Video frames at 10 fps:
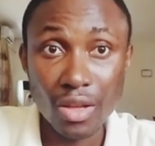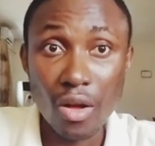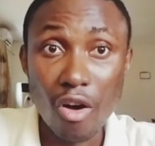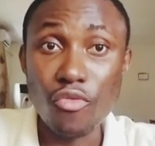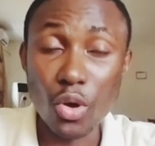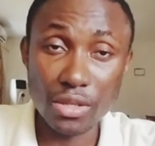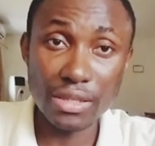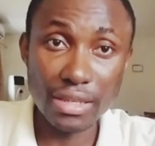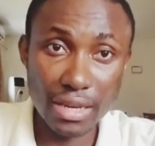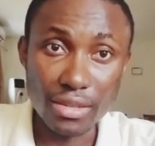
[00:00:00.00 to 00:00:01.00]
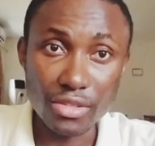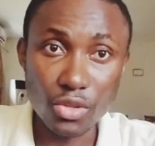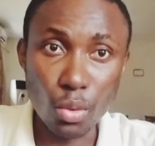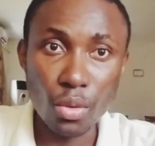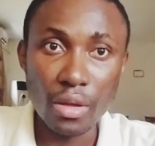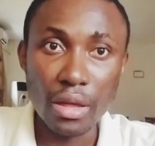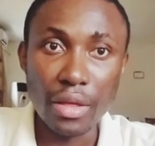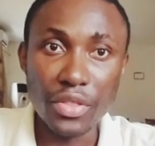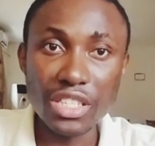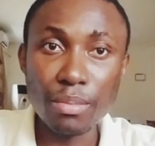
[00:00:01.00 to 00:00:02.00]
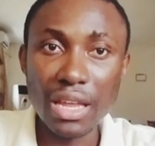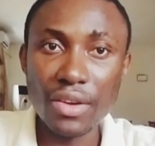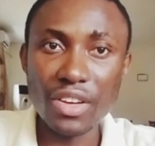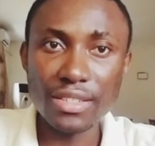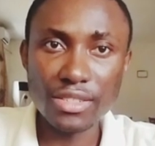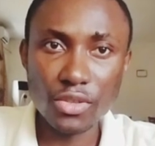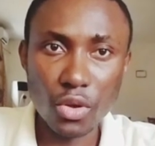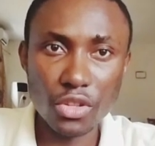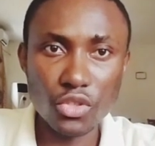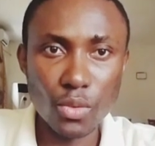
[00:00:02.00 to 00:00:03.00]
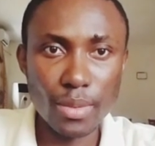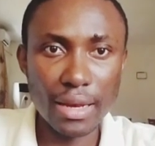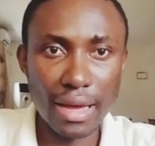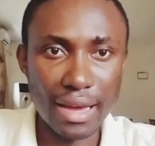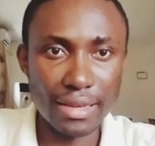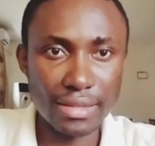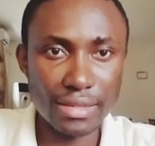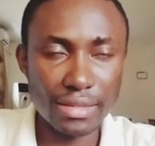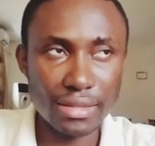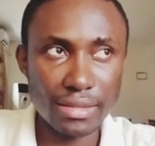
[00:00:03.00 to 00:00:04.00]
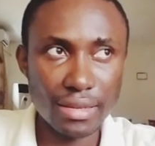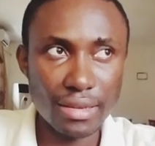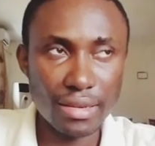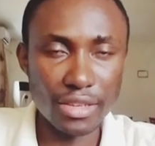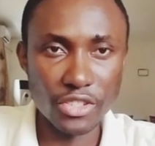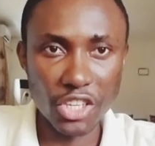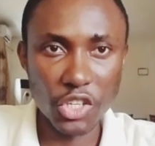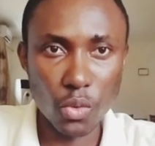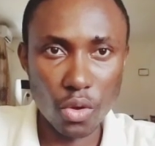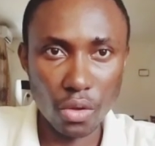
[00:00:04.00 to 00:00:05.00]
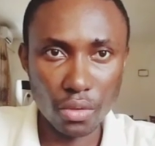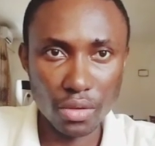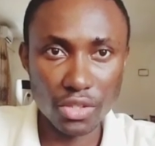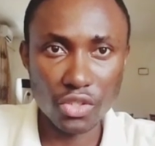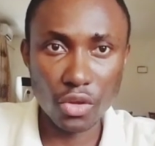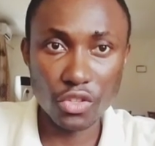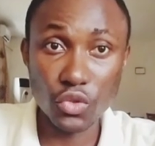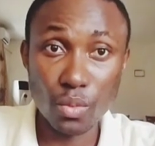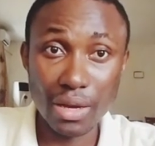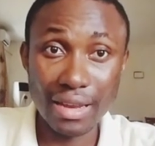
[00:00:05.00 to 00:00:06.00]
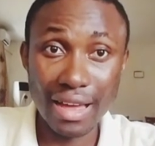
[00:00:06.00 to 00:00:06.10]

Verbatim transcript: Of 14 years. So this man never saw this woman as his equal. He saw this woman